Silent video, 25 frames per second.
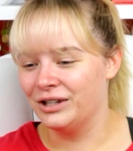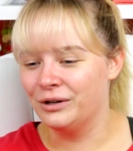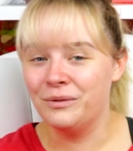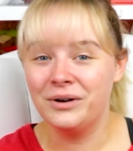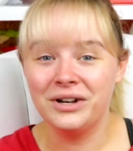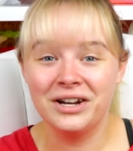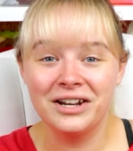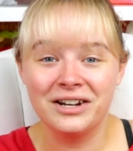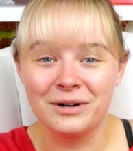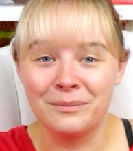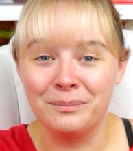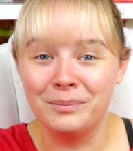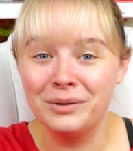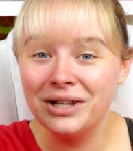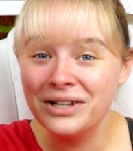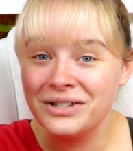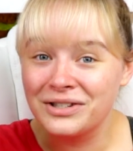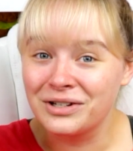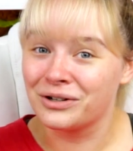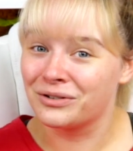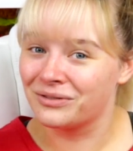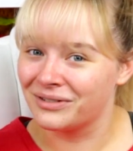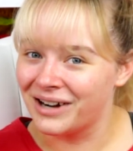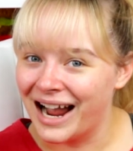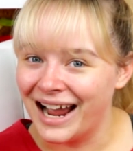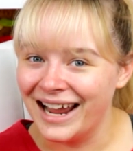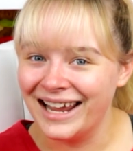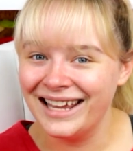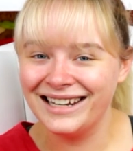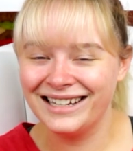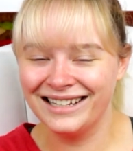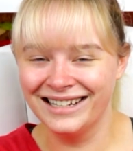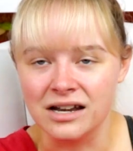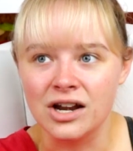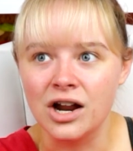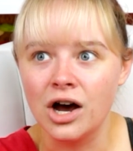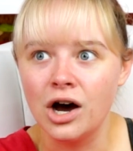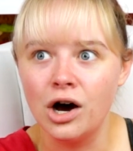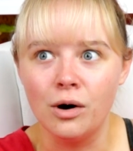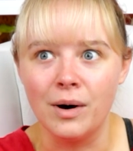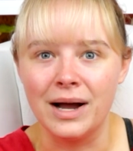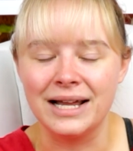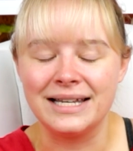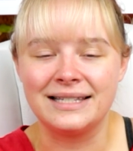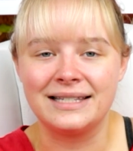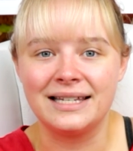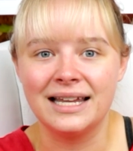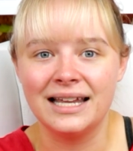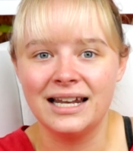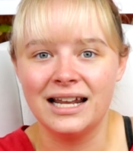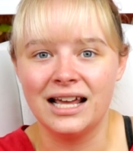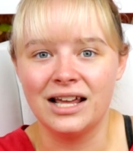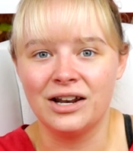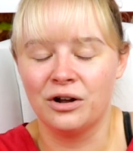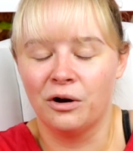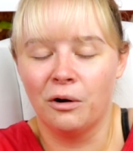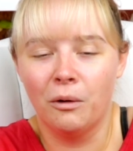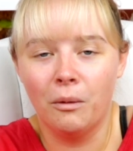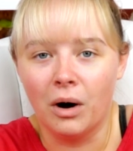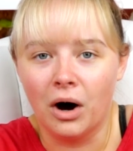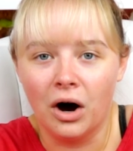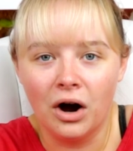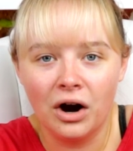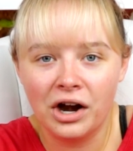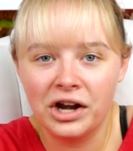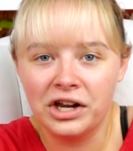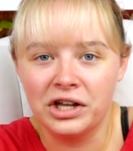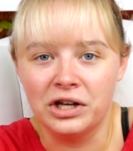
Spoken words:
You wanted a blizzard, right? No, I didn't. Who are